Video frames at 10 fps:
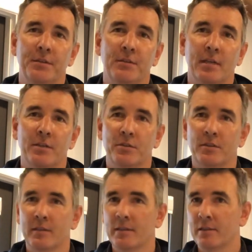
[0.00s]
to
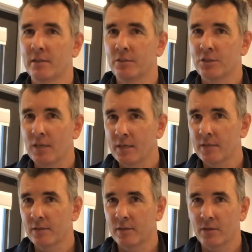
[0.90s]
actually
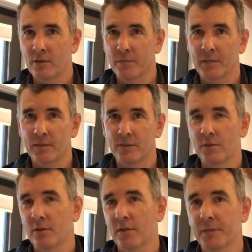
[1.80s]
change the climate
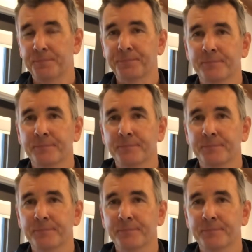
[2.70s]
inside